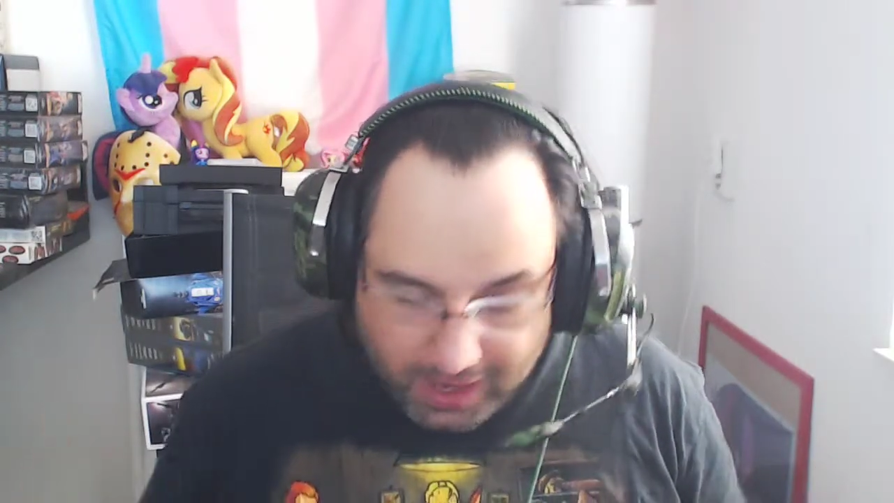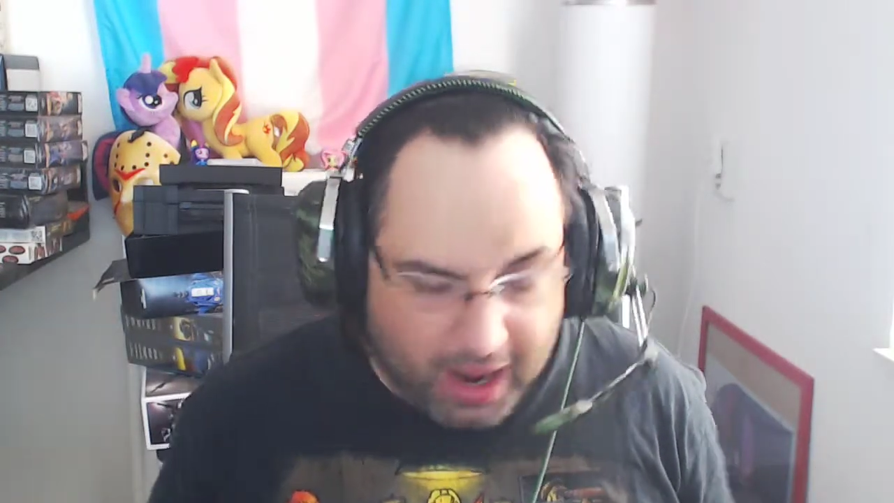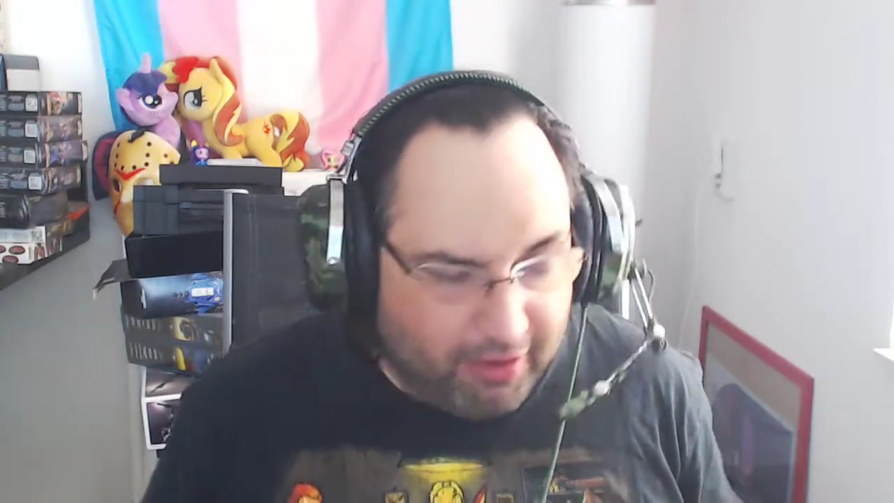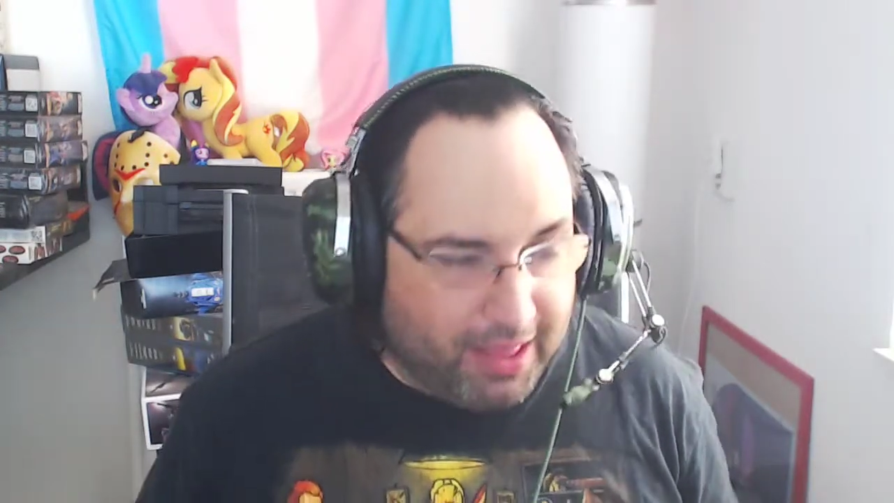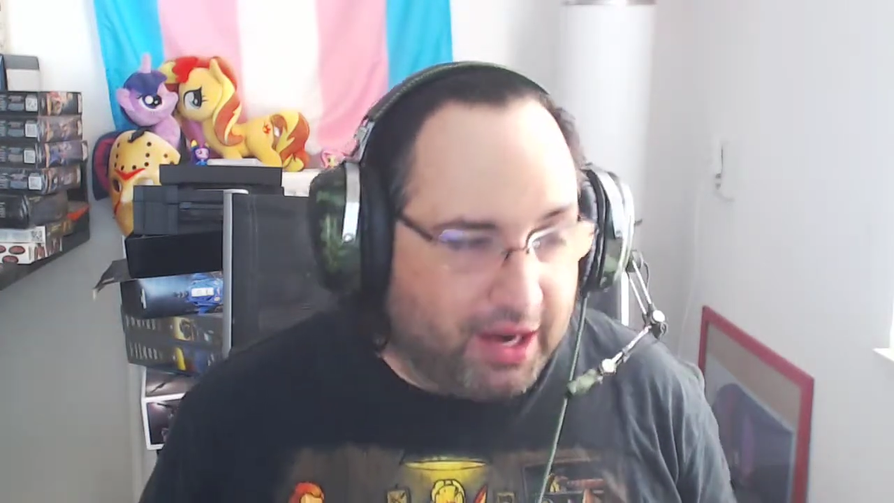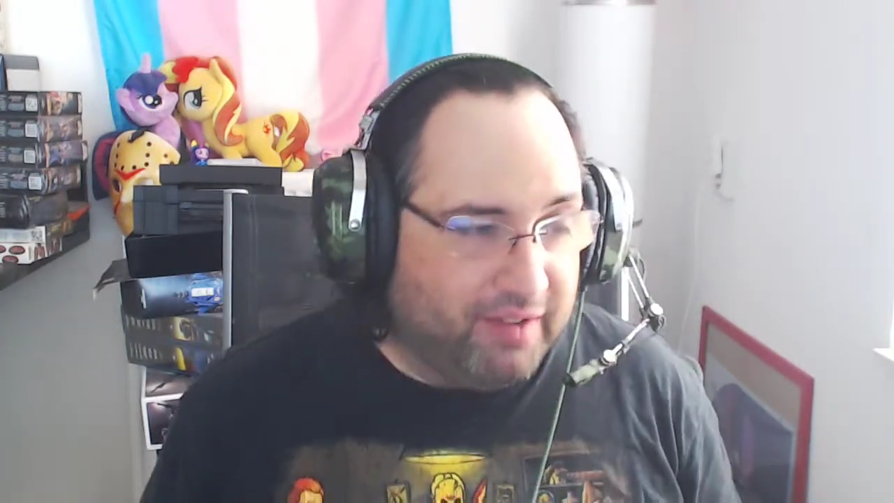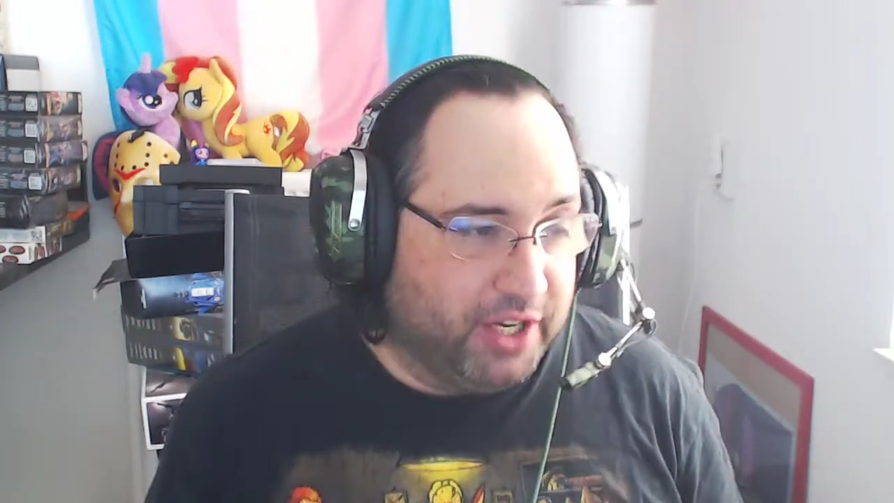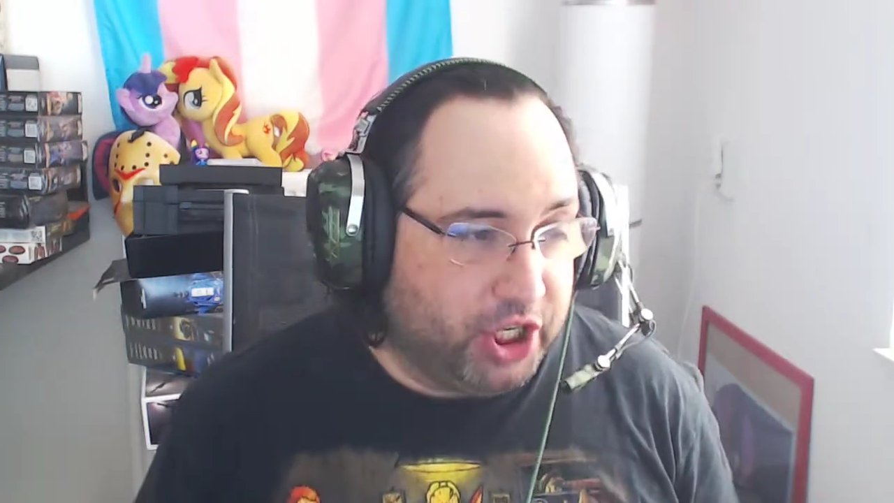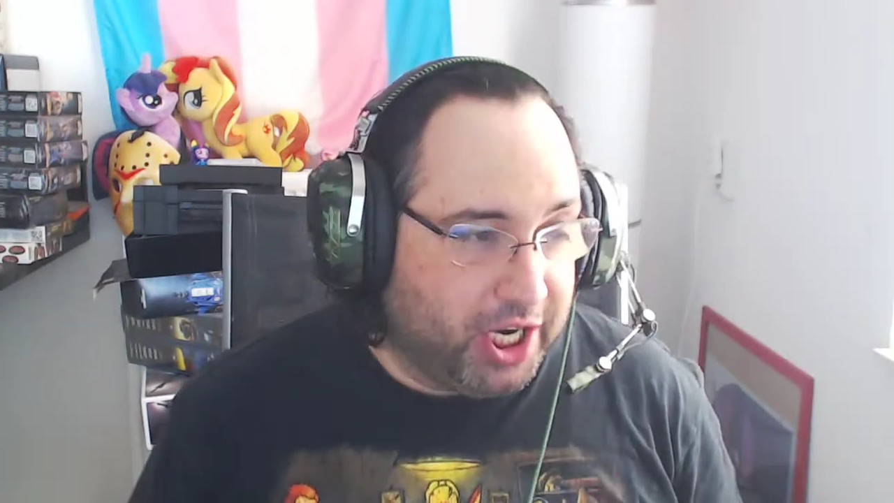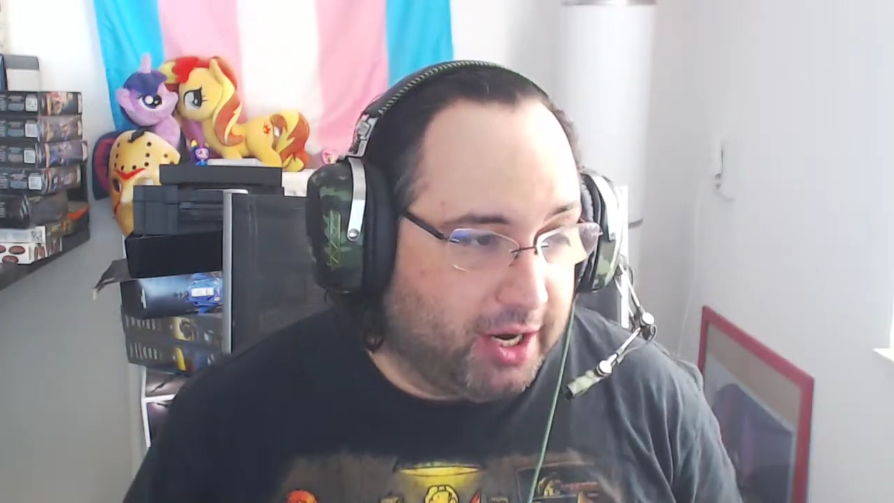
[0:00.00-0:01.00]
rather have a
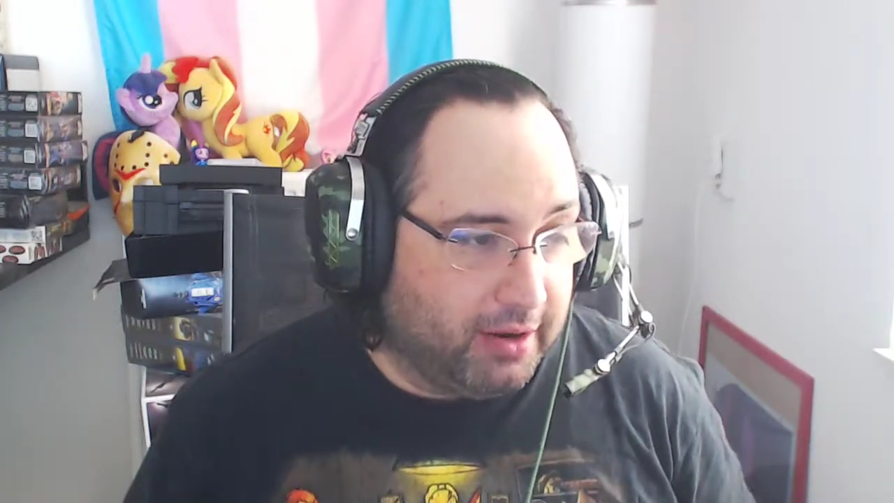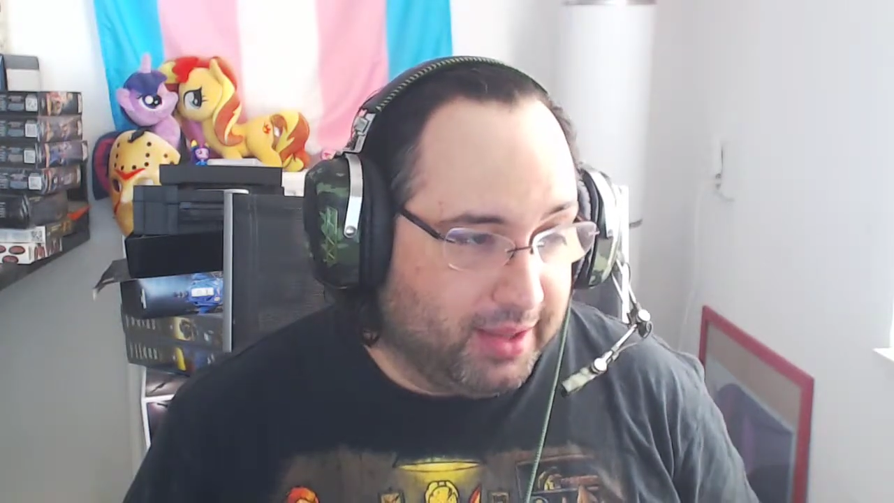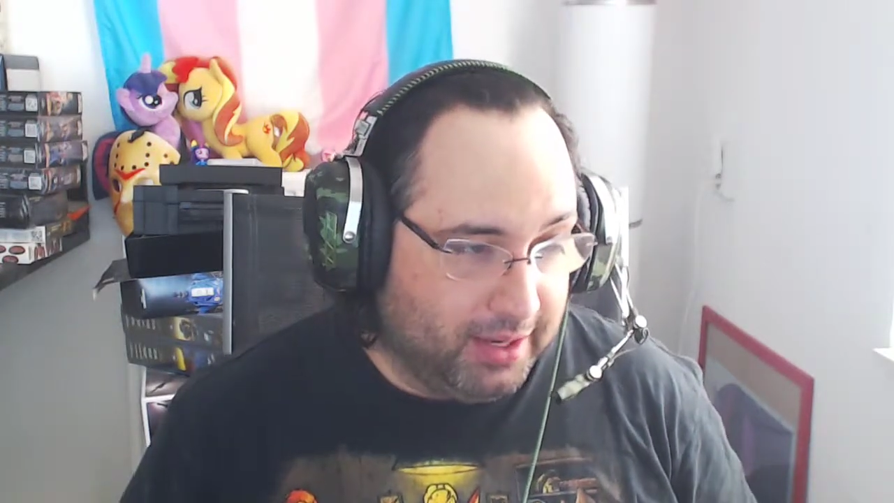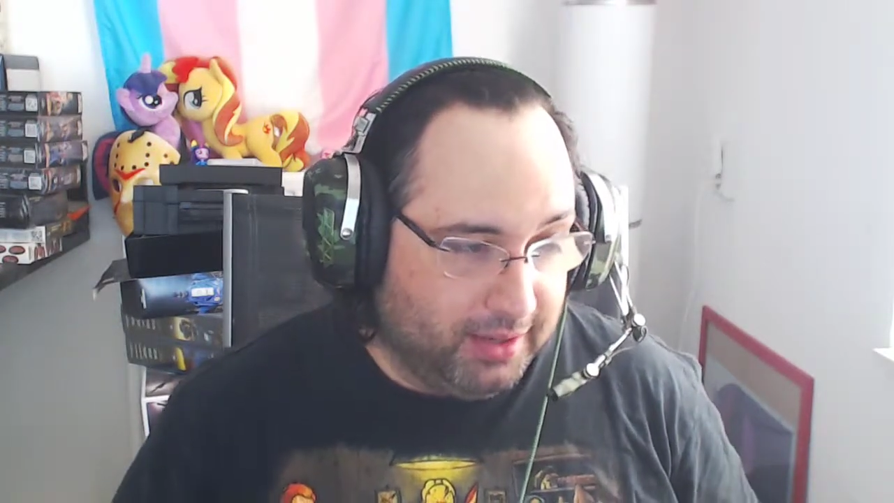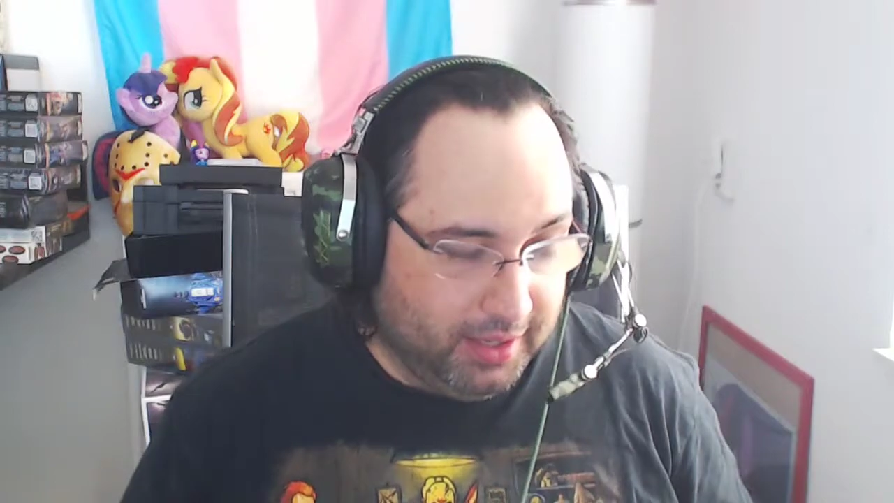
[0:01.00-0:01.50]
chair that,